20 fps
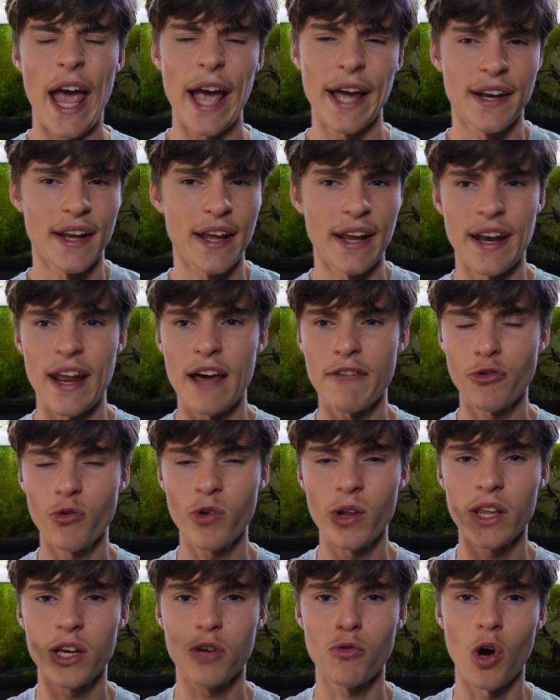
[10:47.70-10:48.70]
and it never
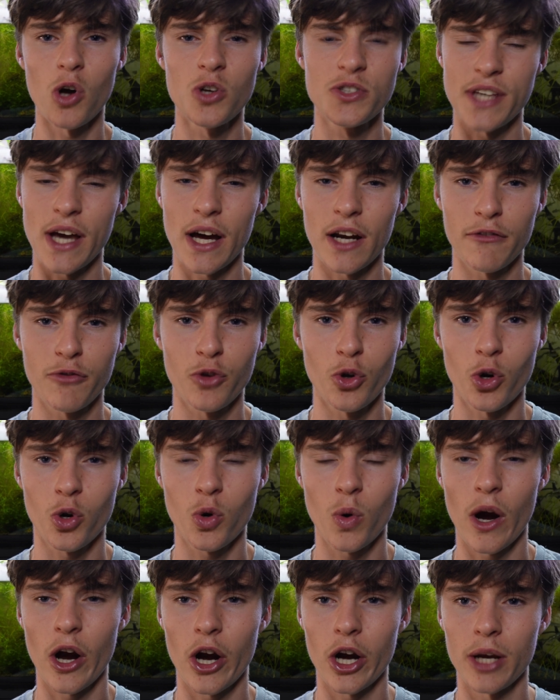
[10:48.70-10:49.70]
really grows out of your
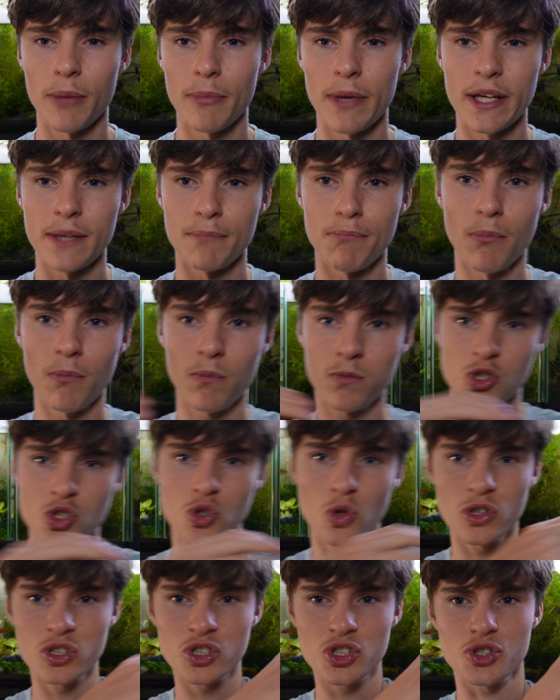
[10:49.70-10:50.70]
aquarium. It
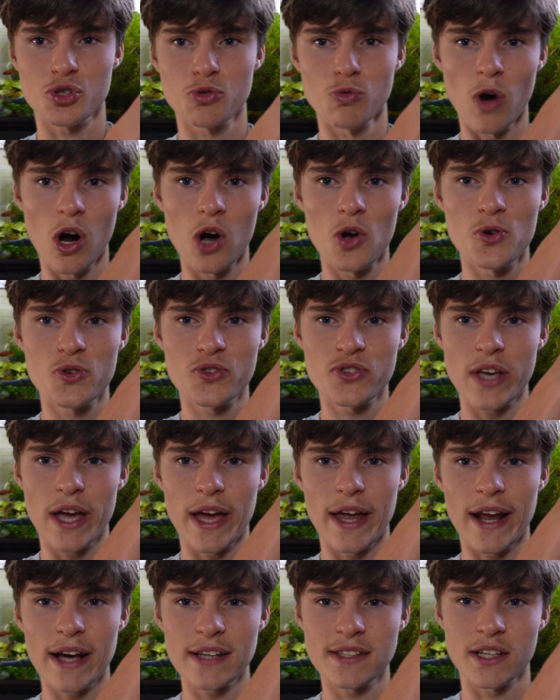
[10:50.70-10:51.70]
sort of just grows,
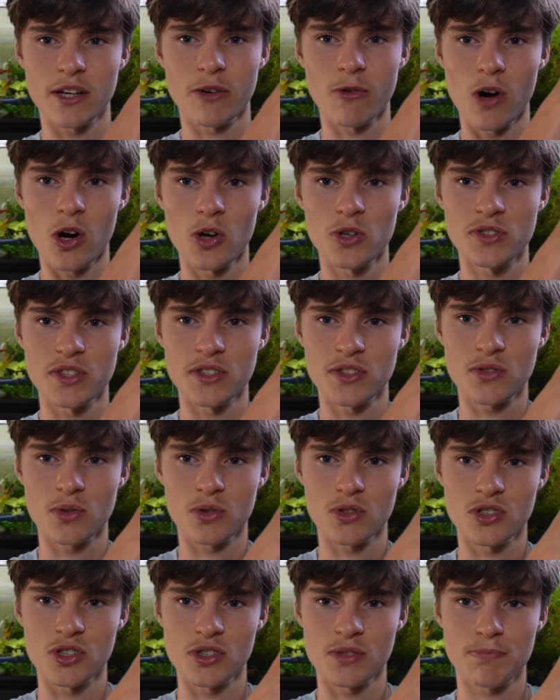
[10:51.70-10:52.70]
and as it grows, it
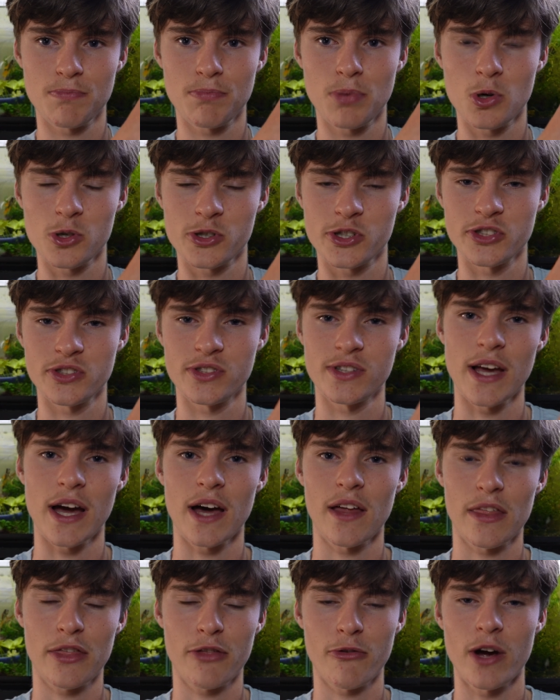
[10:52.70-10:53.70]
sort of just pushes
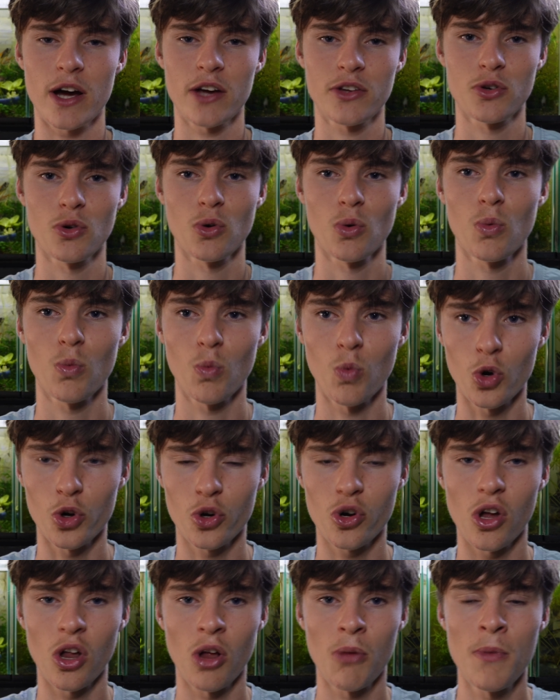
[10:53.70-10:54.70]
down throughout your
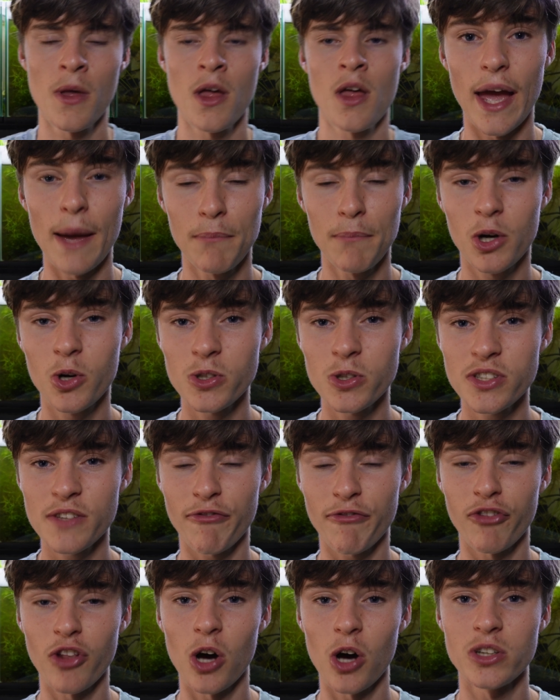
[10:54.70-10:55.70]
water column. And because
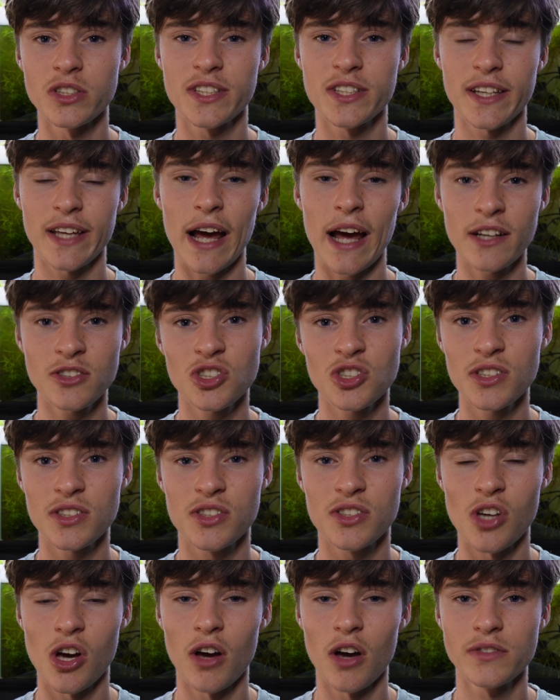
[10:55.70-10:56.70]
it floats, it actually
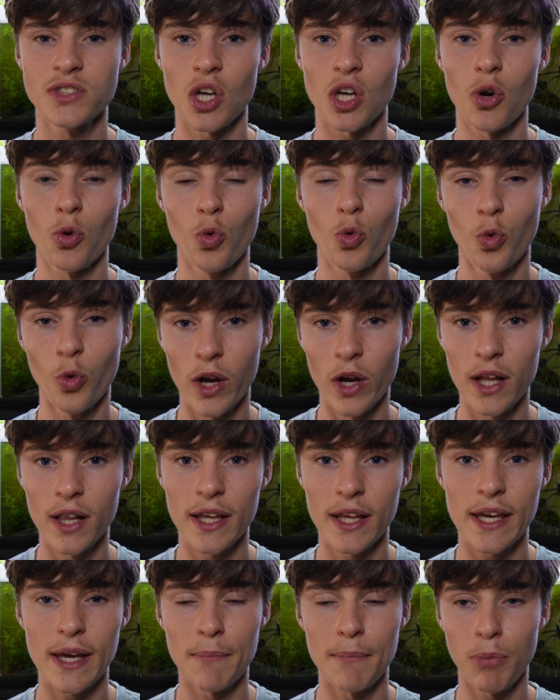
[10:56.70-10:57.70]
serves a
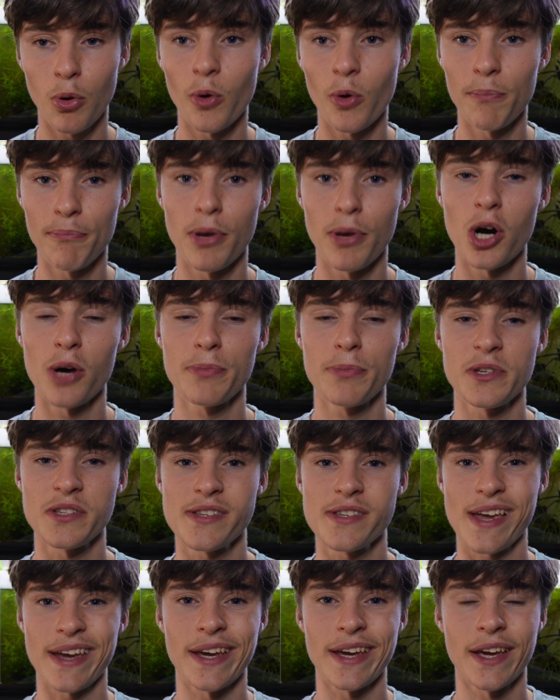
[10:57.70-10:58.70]
really important
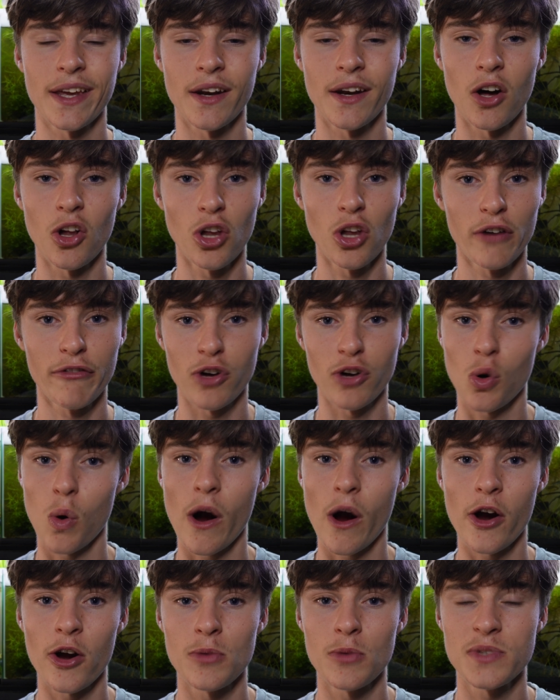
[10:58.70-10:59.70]
purpose in a lot of
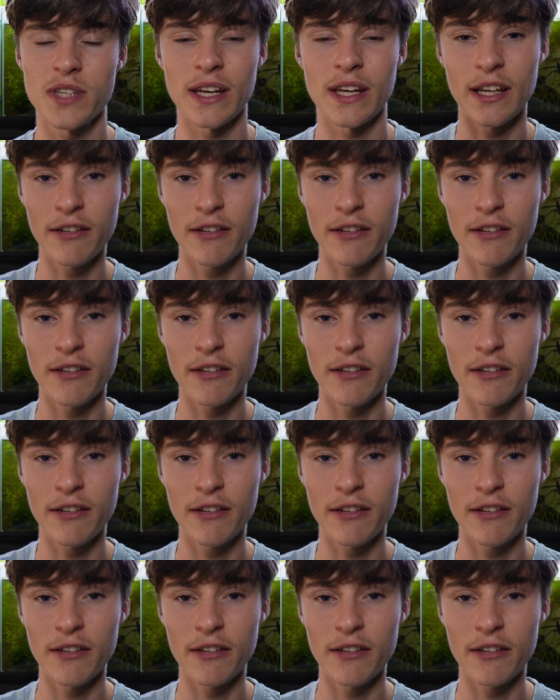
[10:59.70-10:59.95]
aquariums and